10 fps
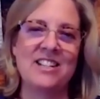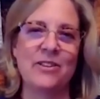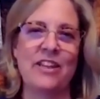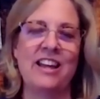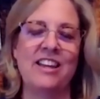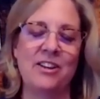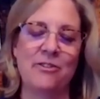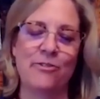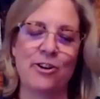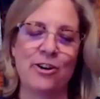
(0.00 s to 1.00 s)
So thank
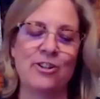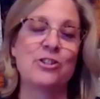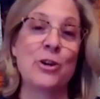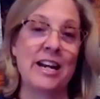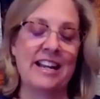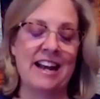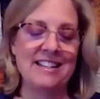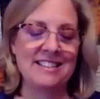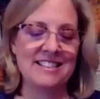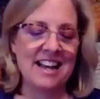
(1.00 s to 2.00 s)
you for joining
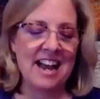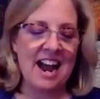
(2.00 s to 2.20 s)
us.